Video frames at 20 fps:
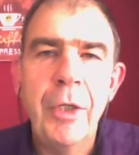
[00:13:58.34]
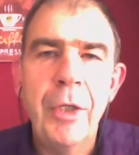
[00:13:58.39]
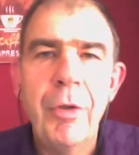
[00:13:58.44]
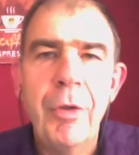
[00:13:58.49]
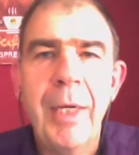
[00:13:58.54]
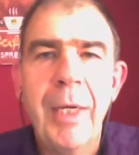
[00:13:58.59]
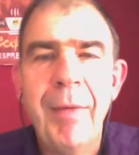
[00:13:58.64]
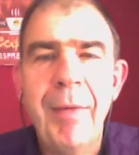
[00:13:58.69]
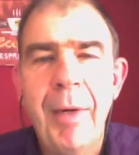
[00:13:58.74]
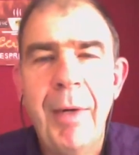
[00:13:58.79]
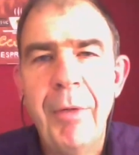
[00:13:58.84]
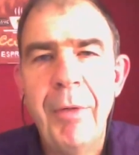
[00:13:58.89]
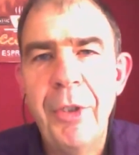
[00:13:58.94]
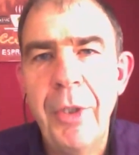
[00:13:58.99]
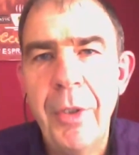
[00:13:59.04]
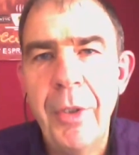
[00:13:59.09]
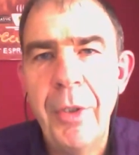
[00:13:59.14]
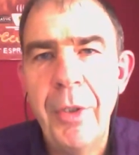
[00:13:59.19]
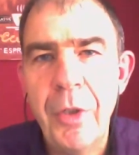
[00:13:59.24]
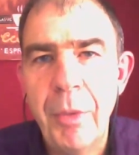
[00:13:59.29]
our
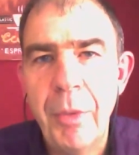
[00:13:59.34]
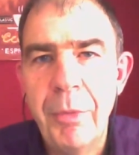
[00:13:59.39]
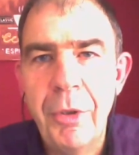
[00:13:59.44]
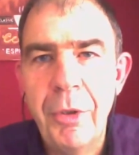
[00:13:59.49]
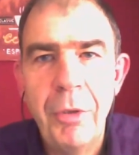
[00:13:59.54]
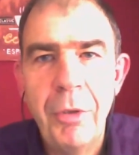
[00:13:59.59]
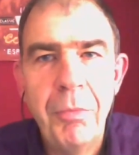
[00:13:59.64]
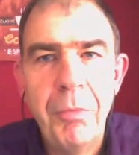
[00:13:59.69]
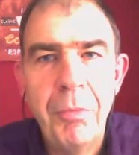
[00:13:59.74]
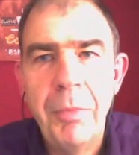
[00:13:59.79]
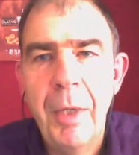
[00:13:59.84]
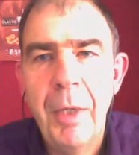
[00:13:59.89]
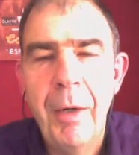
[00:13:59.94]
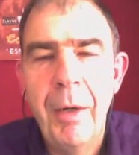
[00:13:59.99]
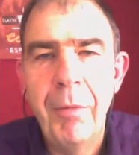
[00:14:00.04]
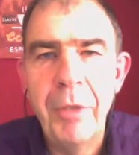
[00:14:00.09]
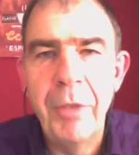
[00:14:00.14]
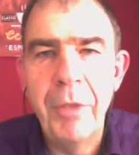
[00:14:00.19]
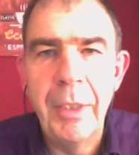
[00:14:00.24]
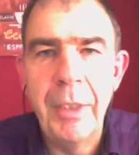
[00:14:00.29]
returns up to
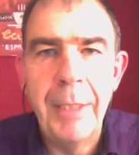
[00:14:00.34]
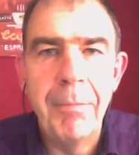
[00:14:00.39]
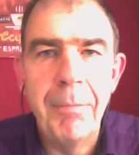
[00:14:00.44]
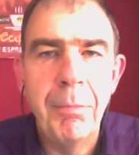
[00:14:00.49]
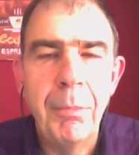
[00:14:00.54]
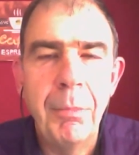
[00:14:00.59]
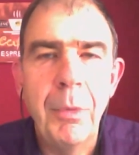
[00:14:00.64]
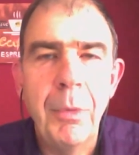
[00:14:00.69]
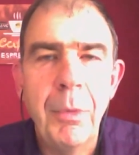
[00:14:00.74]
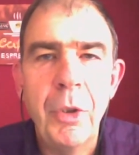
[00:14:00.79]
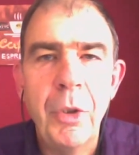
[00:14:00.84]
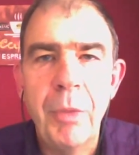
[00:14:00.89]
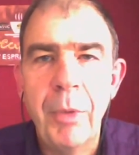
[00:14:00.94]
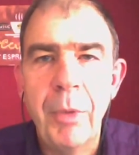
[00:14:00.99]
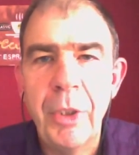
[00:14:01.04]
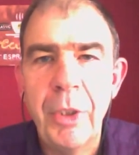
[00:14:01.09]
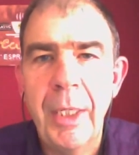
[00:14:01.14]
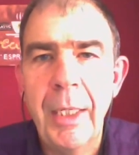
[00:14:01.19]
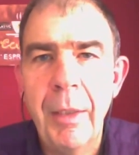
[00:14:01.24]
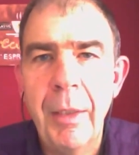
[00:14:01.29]
obviously much
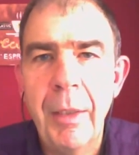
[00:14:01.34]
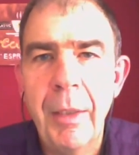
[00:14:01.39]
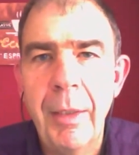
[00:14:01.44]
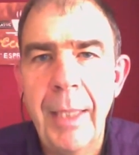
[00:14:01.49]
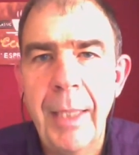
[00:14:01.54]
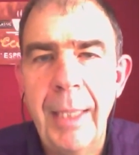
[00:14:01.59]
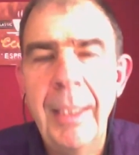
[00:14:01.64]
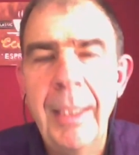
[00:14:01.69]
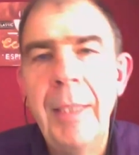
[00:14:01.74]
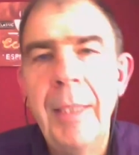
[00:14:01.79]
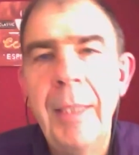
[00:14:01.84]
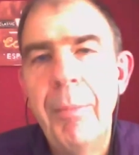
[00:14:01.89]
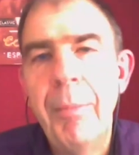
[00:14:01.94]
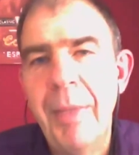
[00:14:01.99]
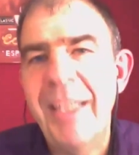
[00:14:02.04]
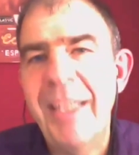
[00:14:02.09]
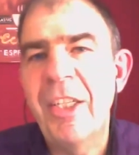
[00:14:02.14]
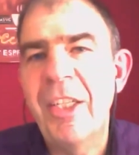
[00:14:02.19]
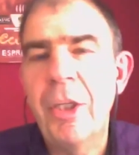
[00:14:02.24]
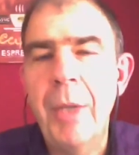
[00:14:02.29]
higher than that. But
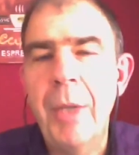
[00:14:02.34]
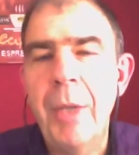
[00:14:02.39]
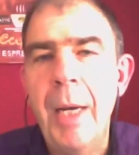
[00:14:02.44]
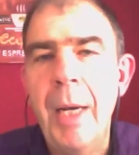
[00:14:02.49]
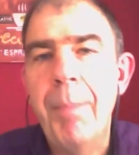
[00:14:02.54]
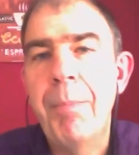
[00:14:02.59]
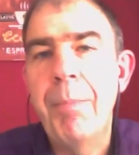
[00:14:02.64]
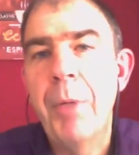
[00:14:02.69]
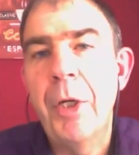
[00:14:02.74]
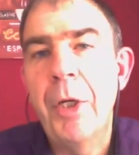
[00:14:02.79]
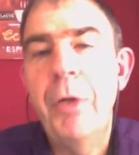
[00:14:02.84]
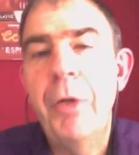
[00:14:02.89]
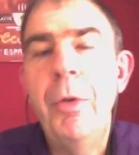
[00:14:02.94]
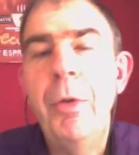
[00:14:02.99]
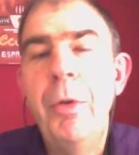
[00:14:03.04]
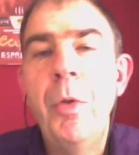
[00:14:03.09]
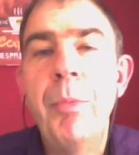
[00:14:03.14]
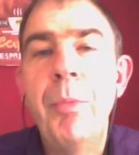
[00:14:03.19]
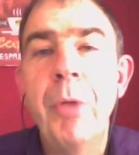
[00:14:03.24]
that's a crude,